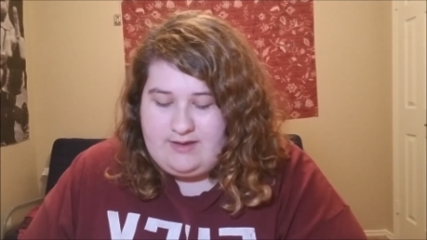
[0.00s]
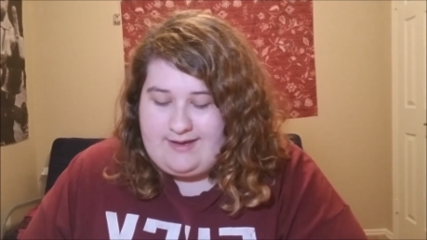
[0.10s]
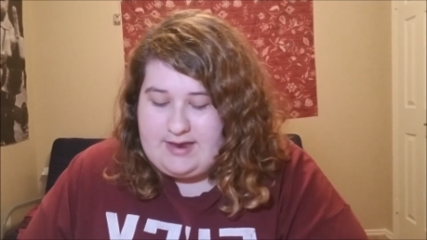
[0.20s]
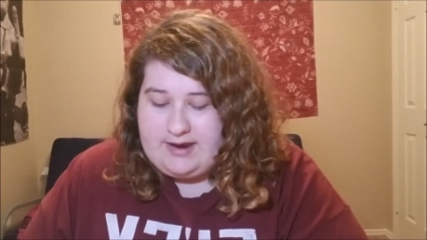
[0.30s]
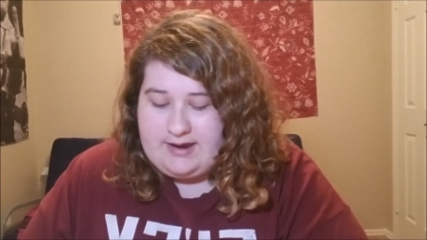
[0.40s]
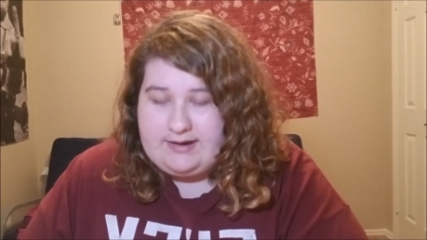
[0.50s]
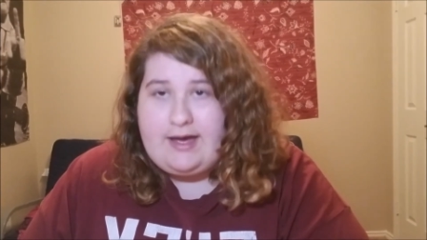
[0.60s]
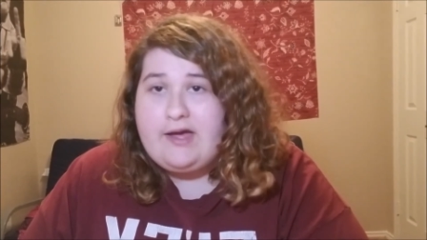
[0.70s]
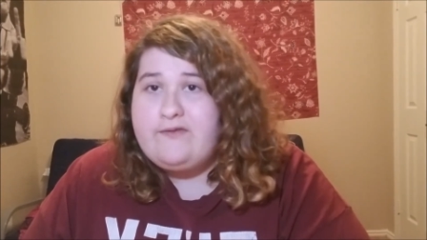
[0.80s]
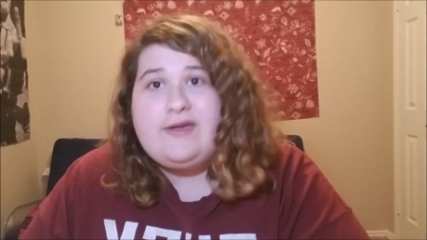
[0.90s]
And
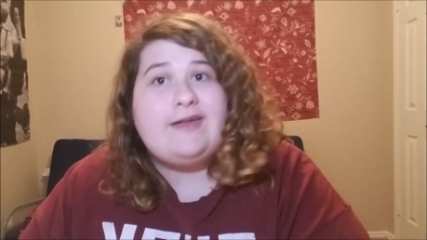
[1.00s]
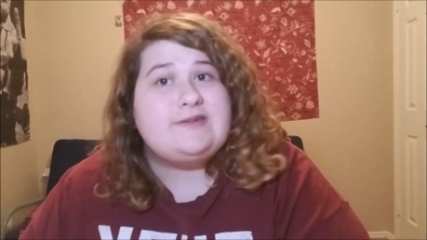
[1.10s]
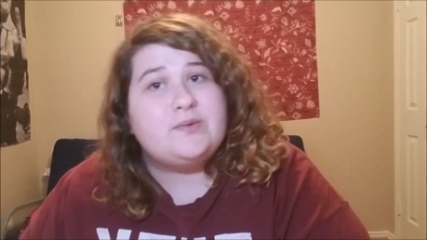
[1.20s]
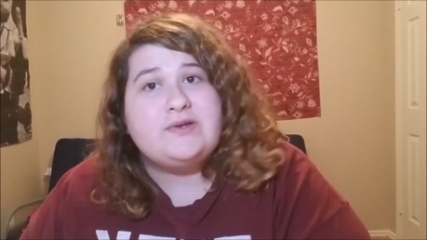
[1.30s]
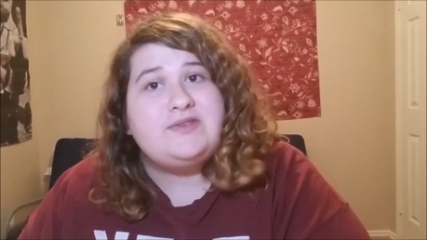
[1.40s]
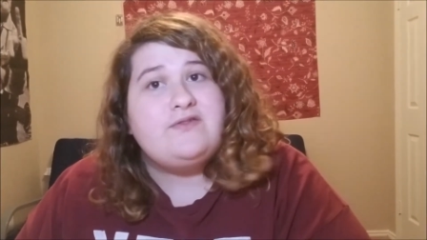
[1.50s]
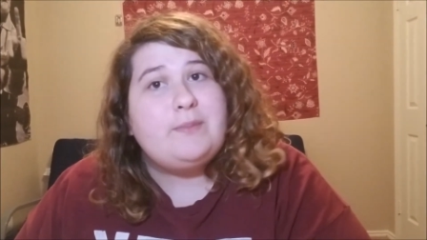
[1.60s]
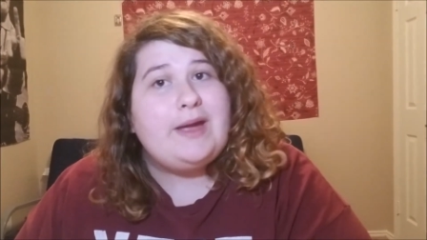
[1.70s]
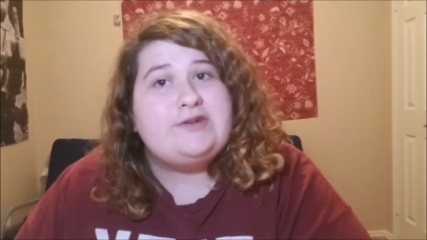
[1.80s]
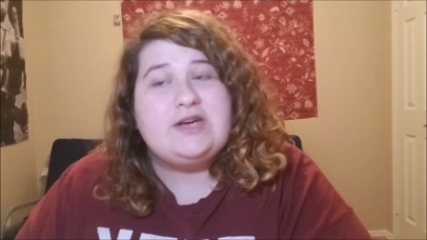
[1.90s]
I have yet to receive a
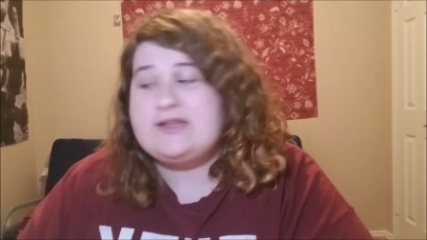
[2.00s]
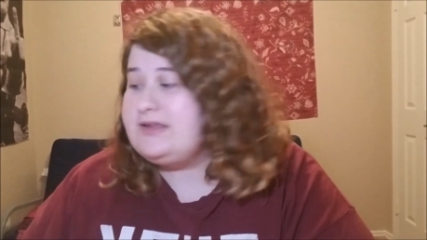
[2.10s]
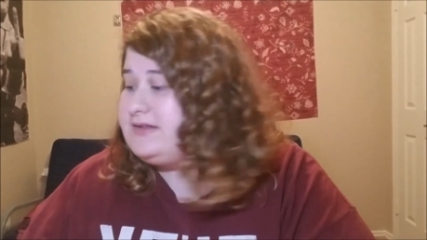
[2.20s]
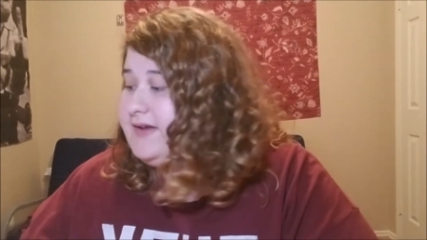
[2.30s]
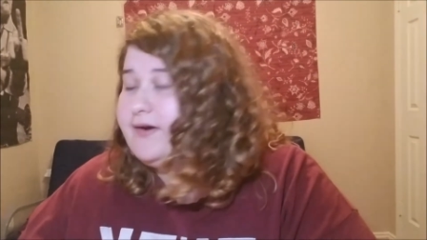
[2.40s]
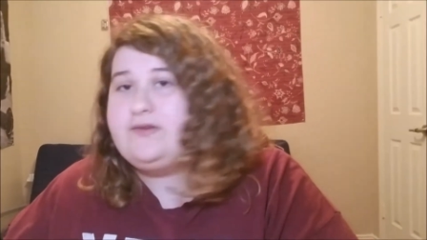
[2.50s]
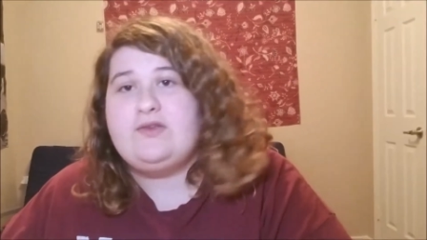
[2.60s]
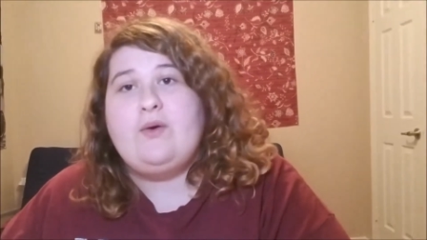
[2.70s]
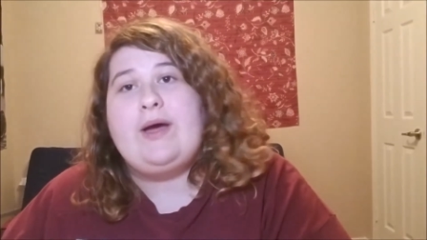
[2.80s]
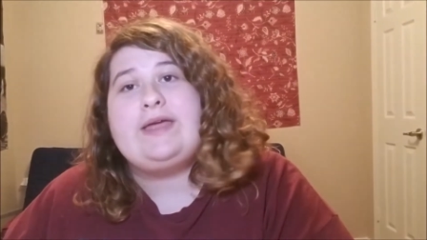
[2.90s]
paycheck this year,
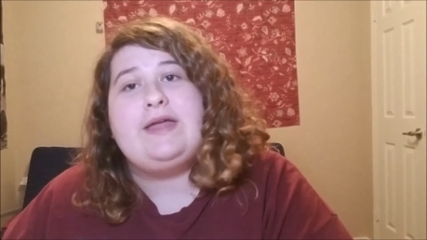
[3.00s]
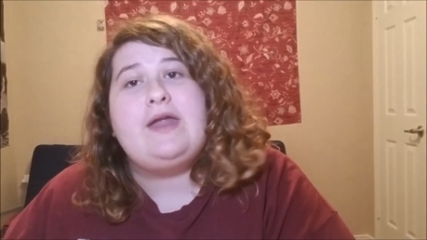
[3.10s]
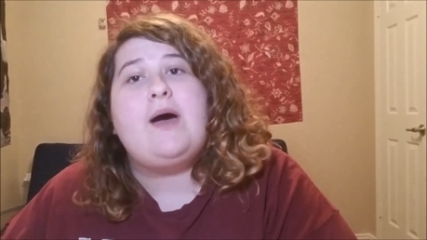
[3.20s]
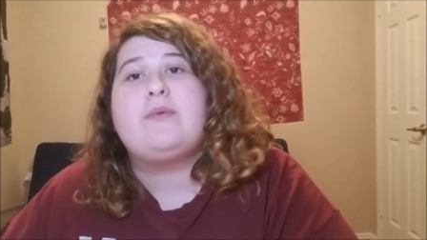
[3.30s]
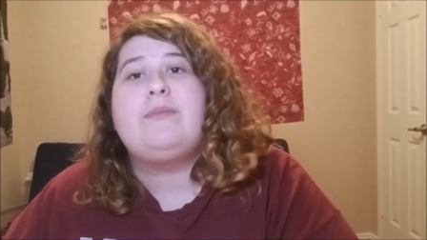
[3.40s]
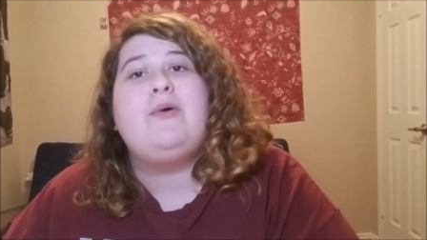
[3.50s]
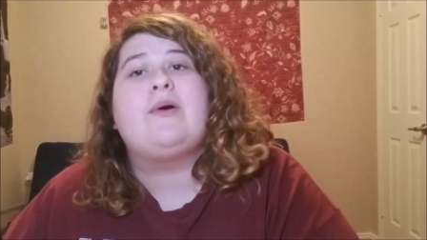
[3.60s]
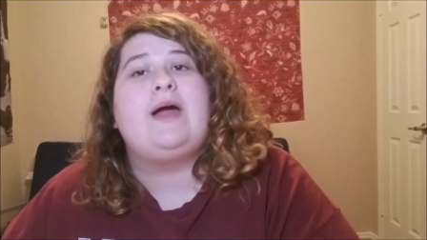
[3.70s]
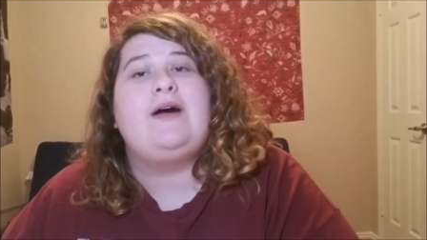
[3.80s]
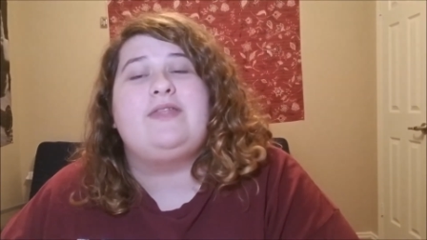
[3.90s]
so I cannot
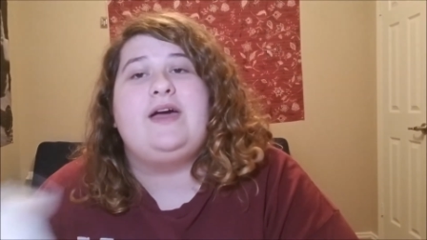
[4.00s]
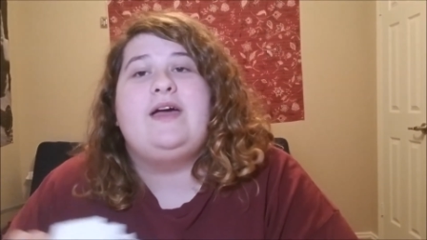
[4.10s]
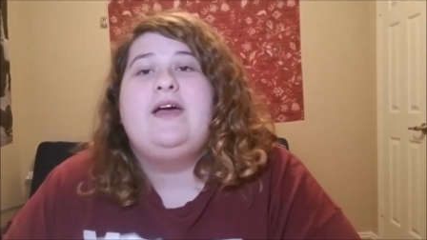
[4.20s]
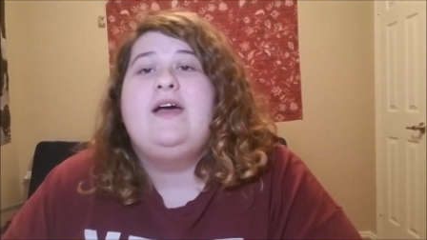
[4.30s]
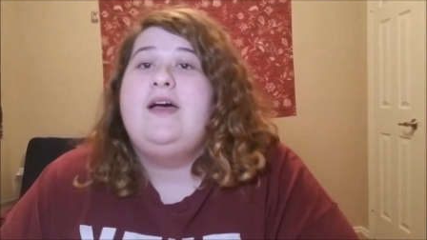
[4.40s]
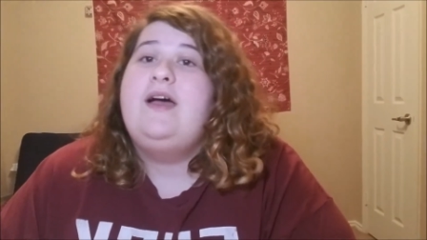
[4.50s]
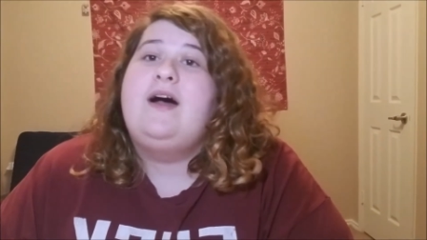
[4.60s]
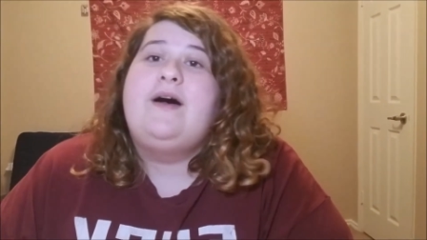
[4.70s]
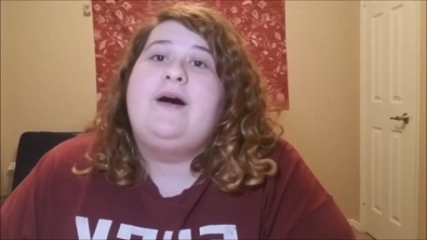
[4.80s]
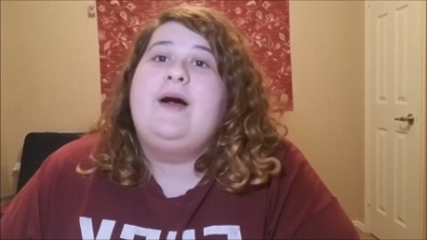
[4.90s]
report how that
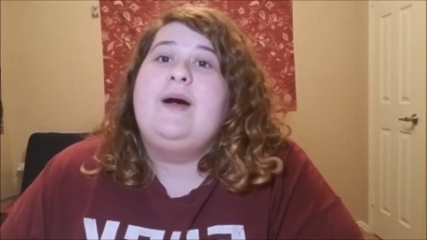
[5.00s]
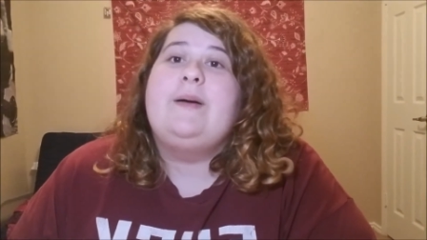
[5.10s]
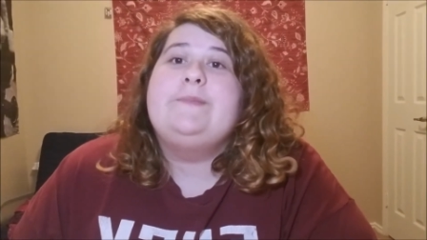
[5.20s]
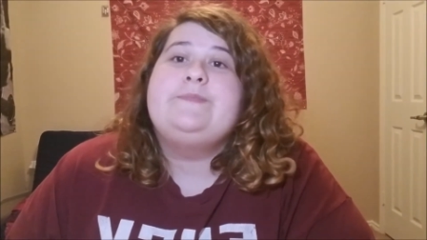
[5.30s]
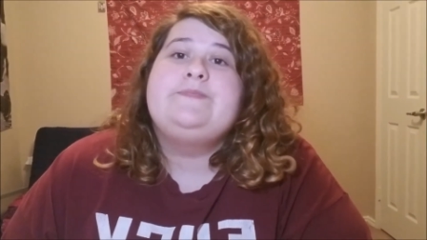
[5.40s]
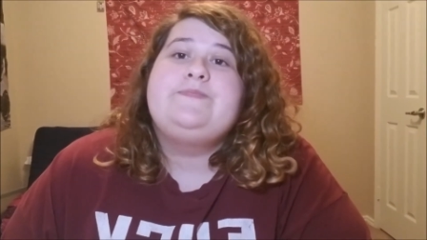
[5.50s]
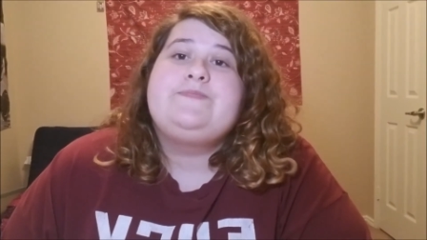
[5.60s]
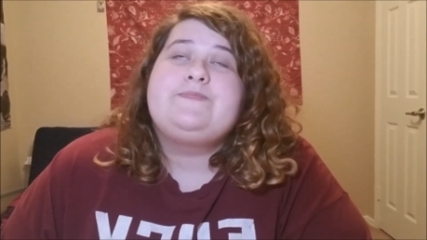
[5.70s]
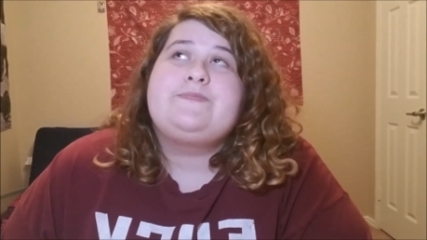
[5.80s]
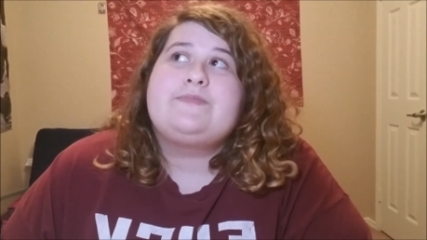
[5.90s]
um,
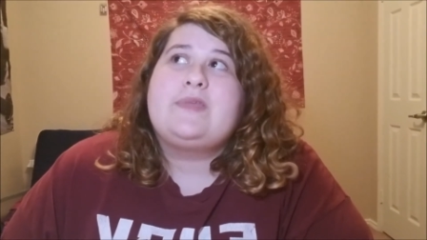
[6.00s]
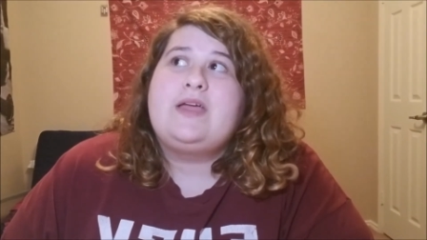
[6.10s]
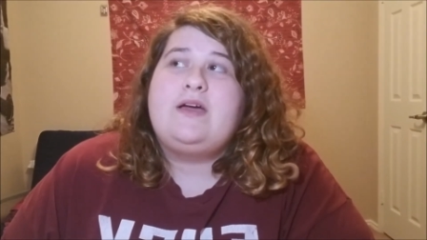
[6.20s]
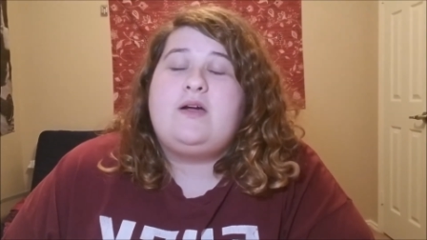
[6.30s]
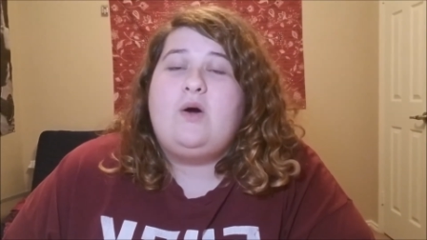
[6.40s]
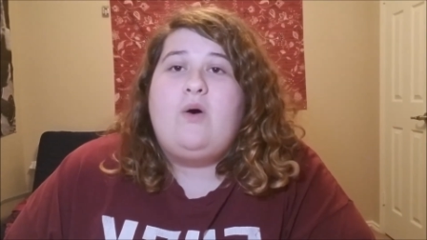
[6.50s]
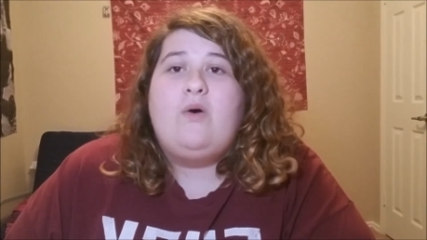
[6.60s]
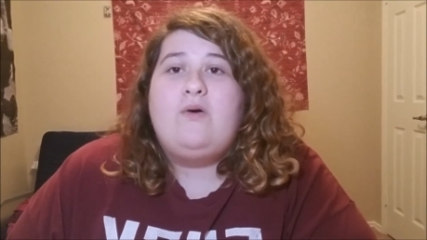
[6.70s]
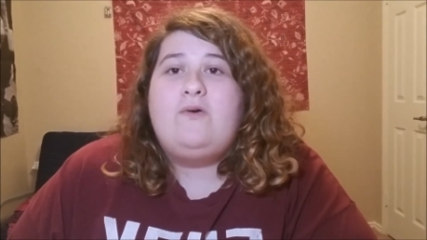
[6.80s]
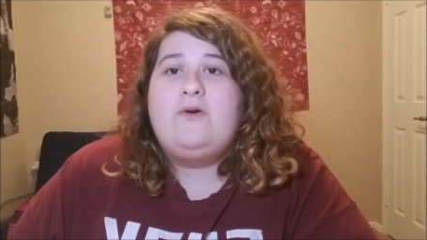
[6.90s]

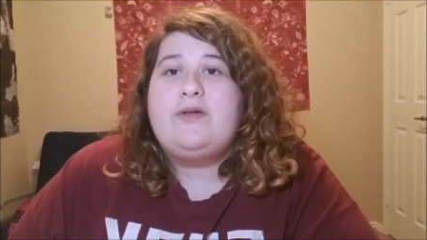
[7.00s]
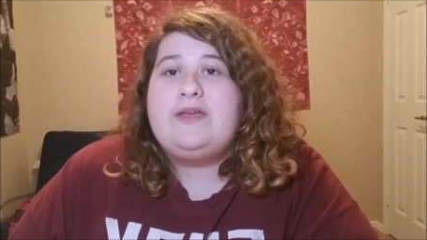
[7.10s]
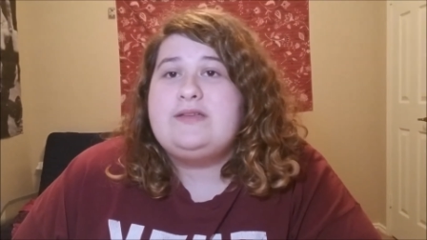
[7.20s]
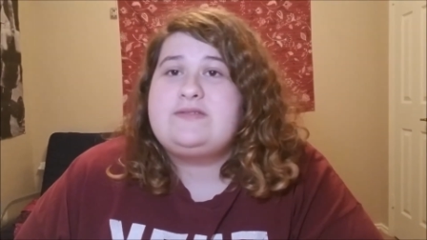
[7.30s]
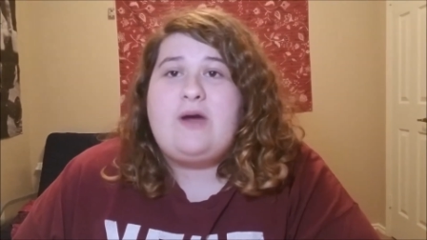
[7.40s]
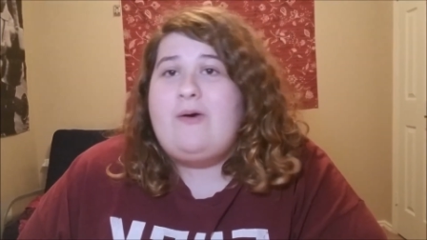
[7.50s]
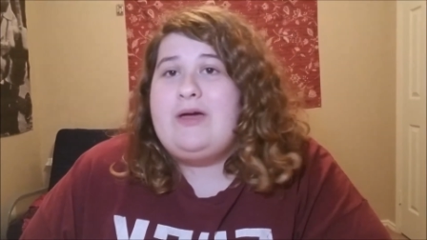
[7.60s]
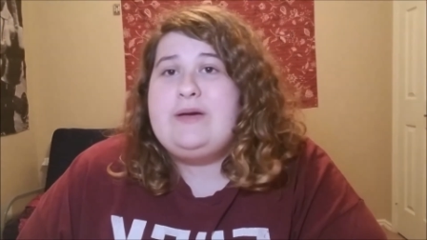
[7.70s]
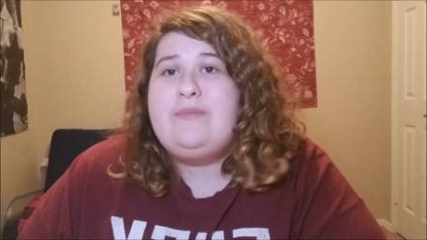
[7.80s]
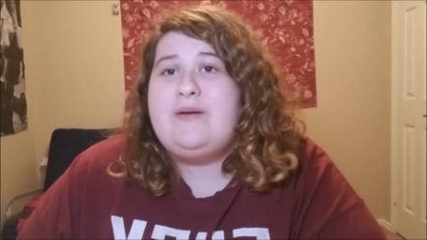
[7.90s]
goal is
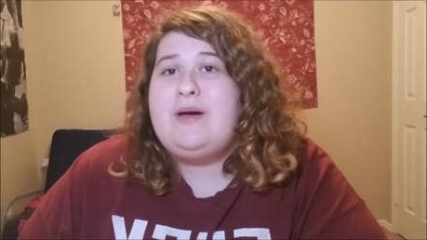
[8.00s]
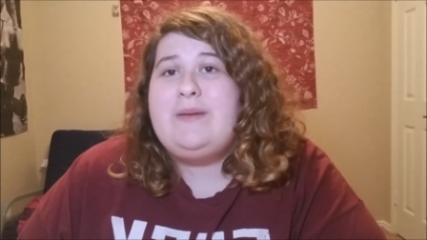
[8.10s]
going, but my